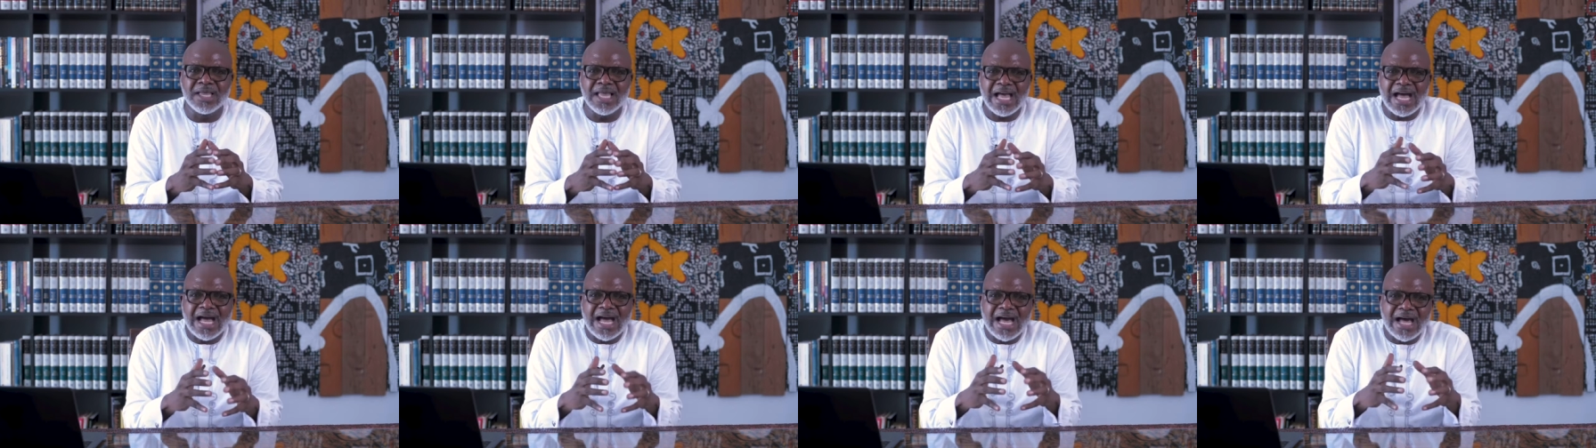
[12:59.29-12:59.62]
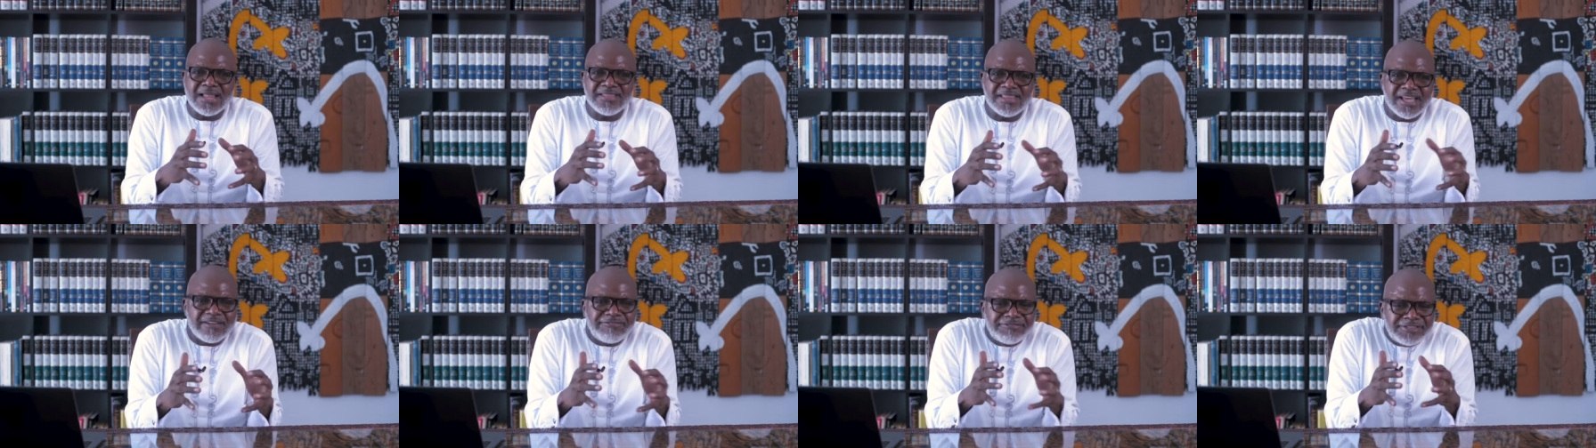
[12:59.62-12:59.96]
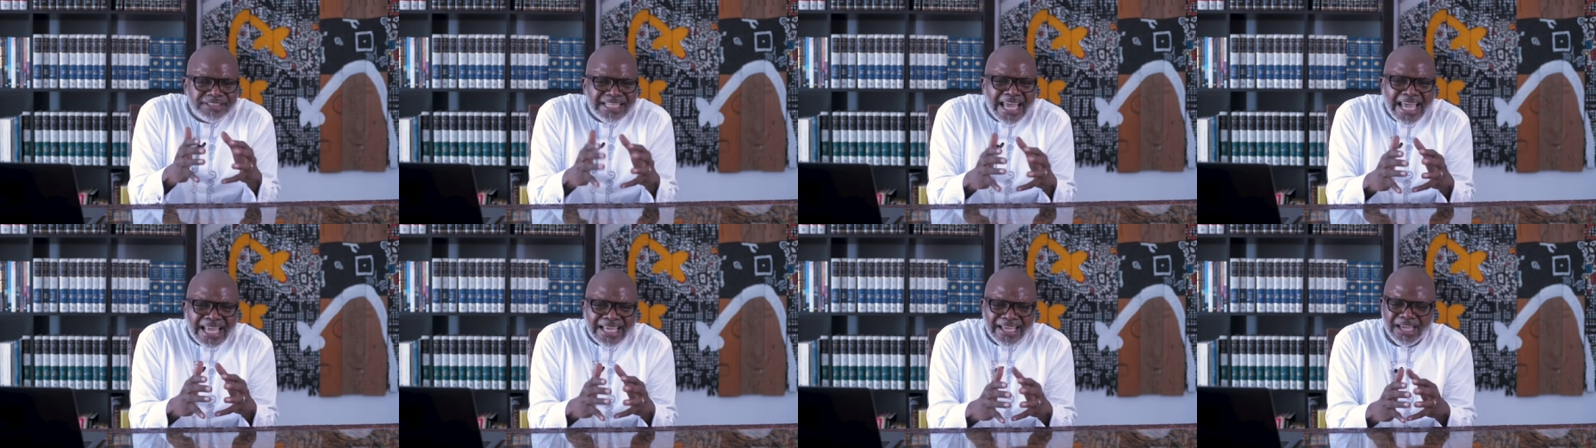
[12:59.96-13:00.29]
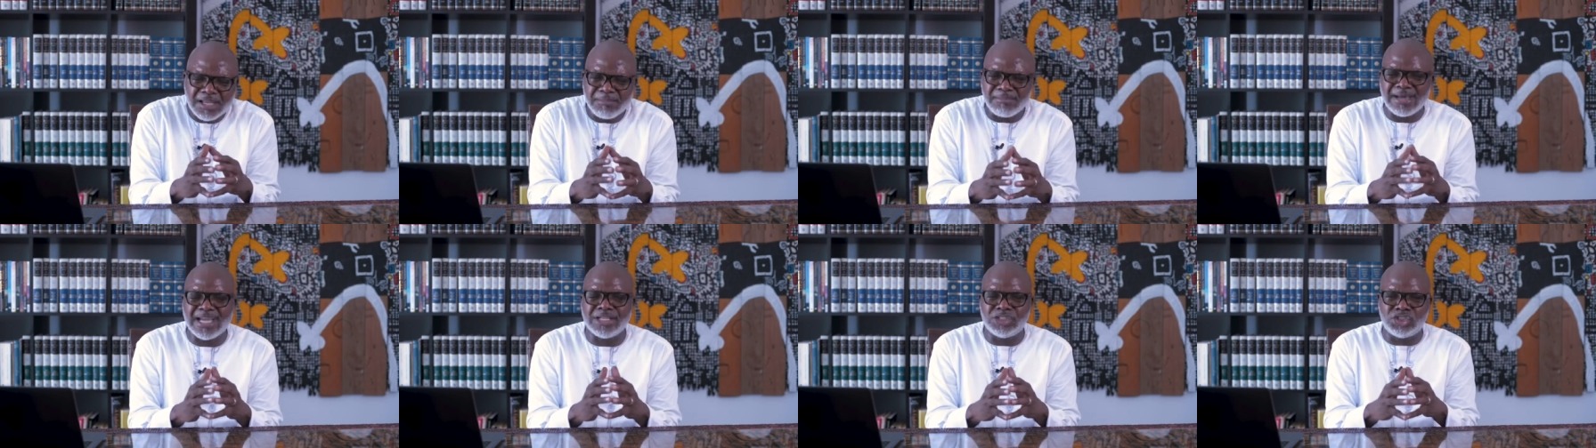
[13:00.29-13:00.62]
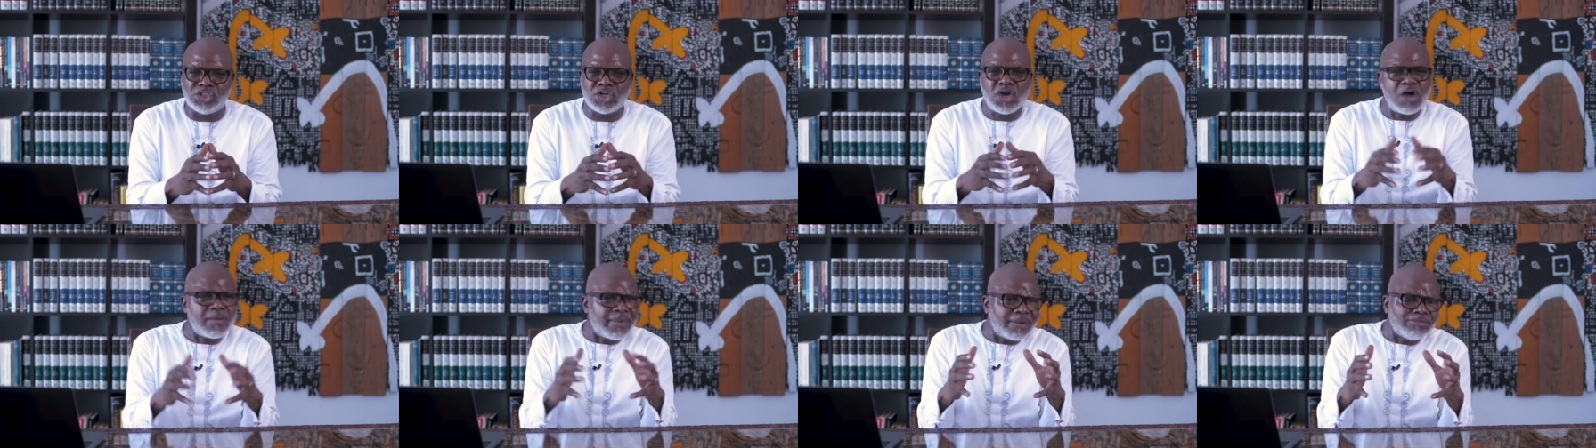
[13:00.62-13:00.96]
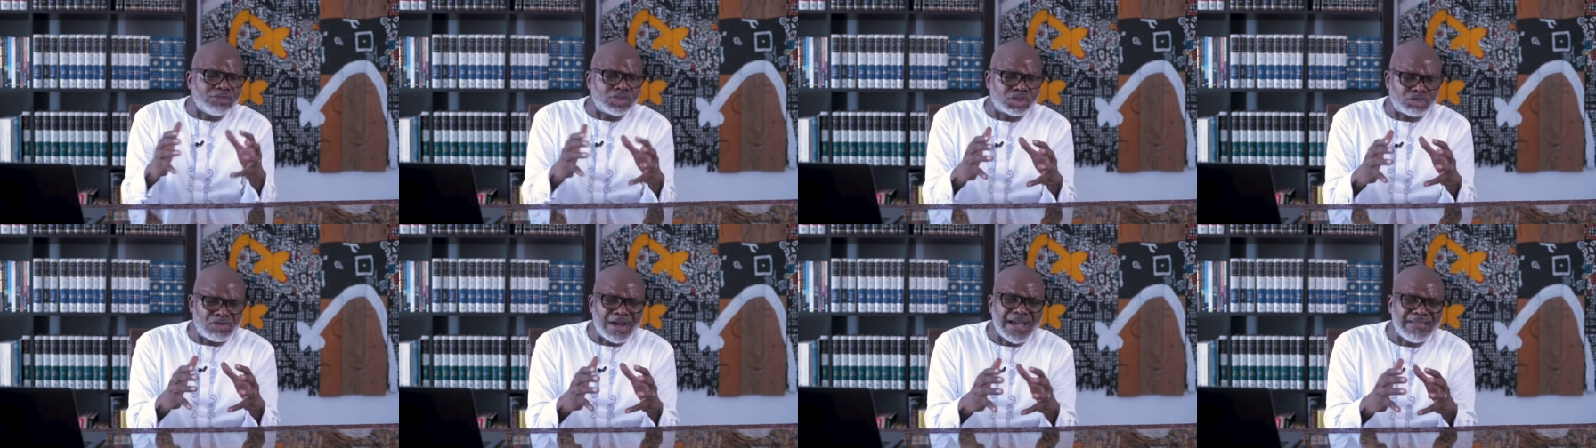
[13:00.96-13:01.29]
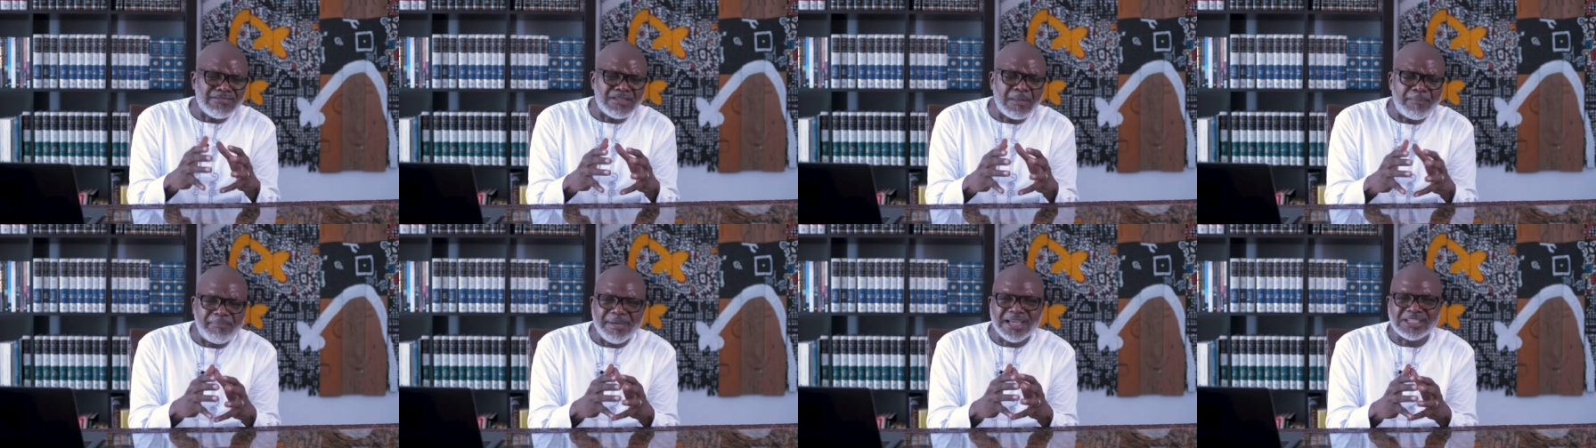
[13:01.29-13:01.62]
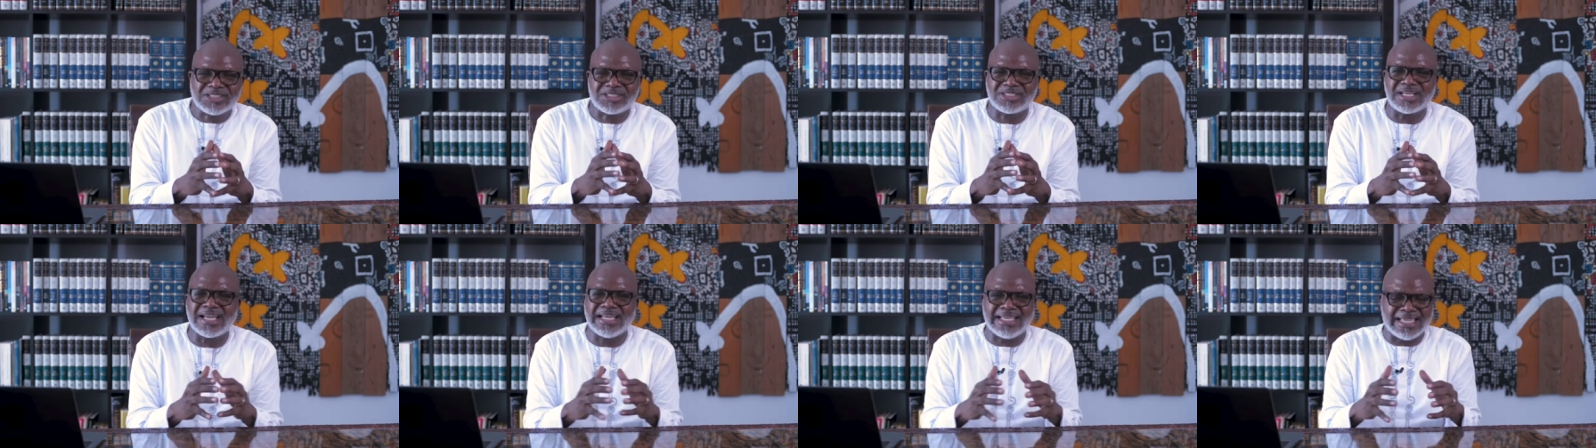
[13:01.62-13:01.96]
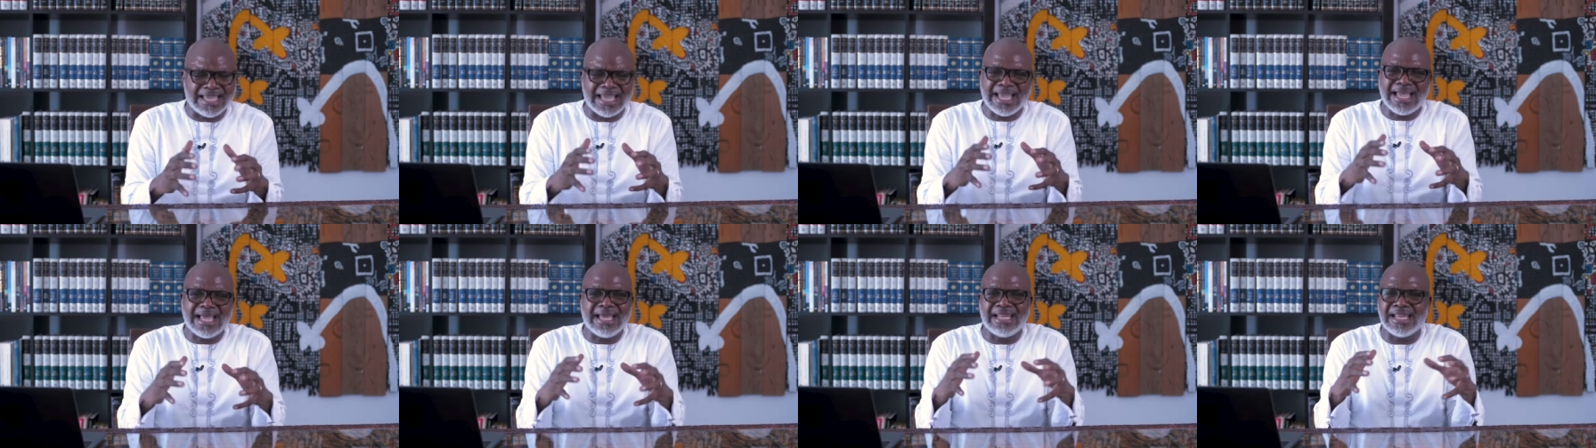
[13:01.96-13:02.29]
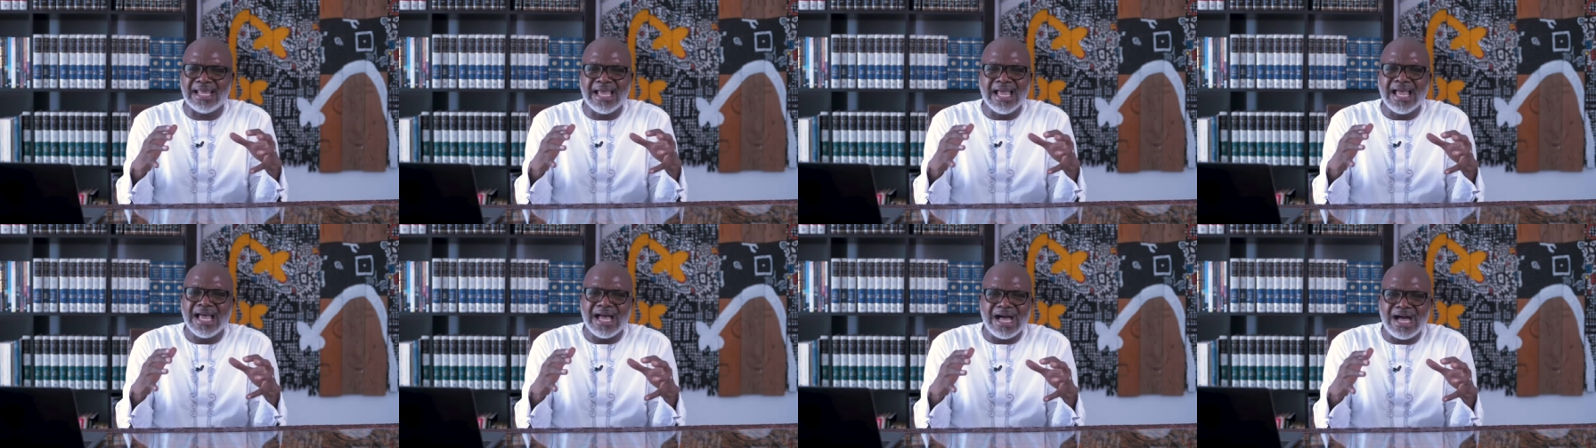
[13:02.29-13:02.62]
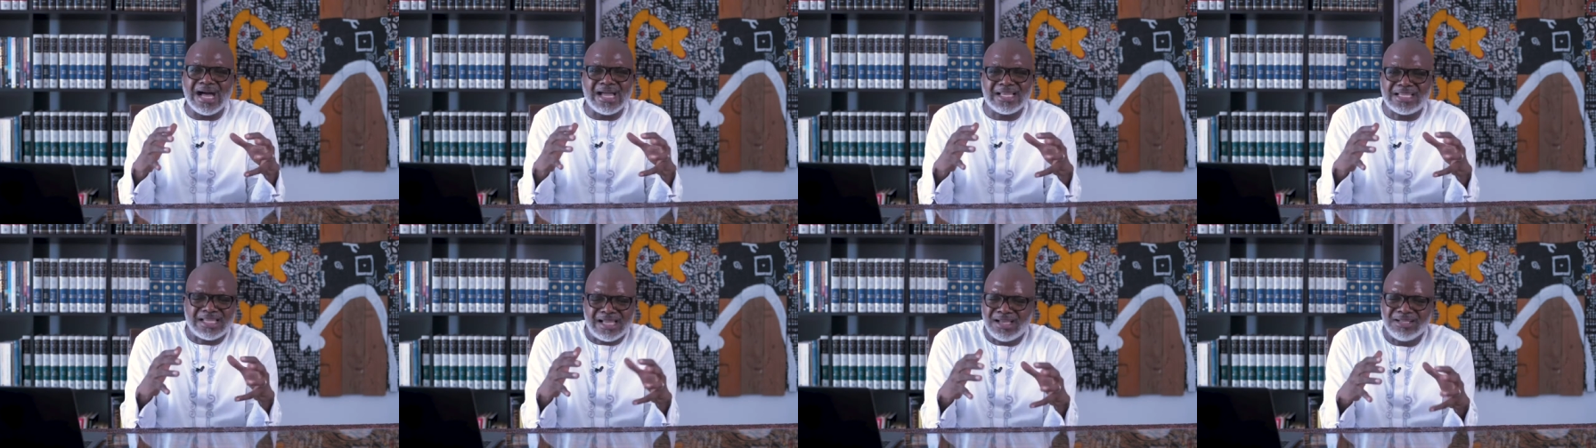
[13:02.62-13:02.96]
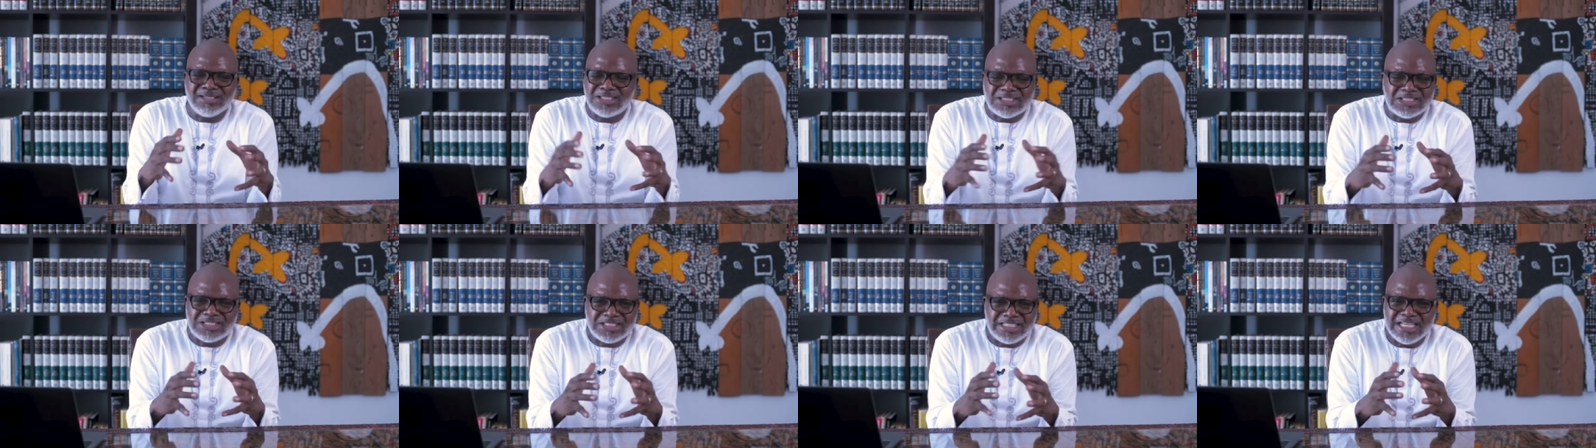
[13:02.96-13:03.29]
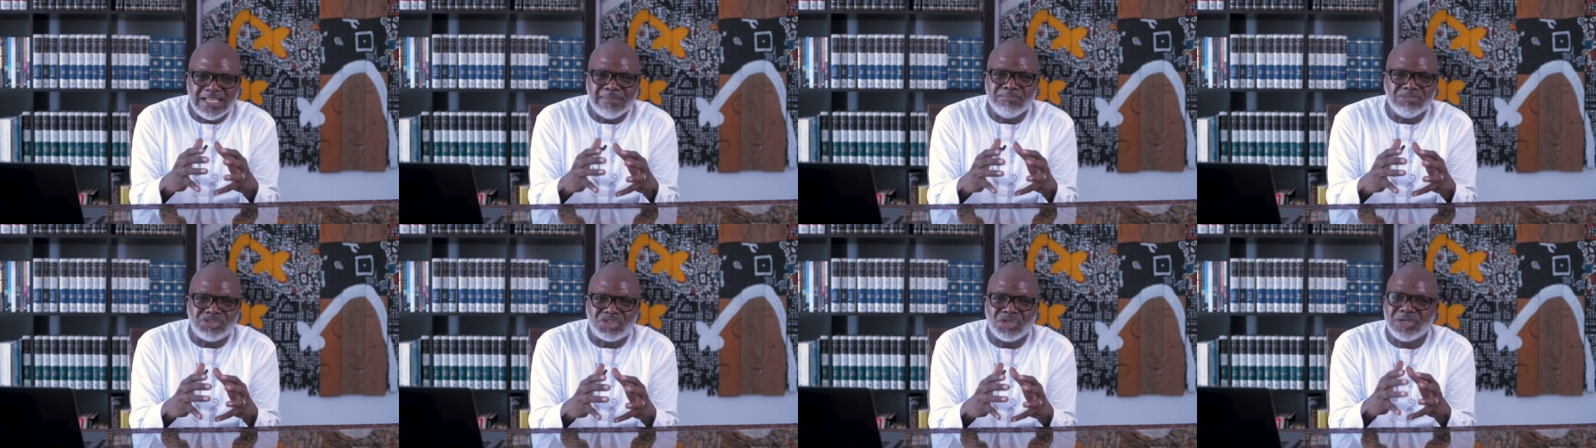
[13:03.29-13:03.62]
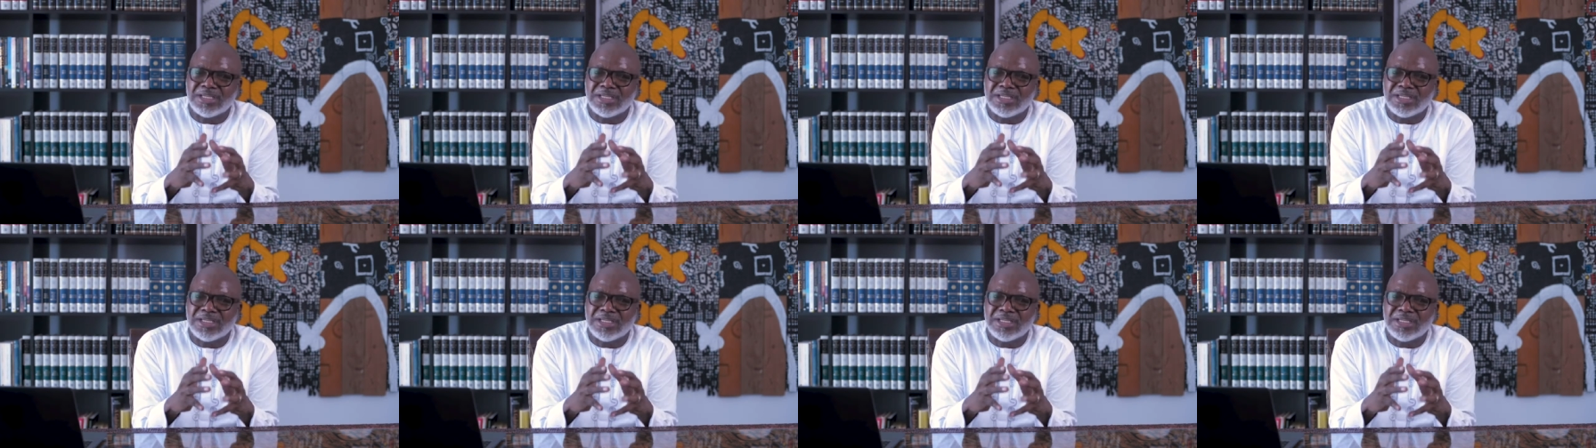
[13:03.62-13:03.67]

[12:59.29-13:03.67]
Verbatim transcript: Uh, they've taken my job. I'm trying the best I can. I can't seem to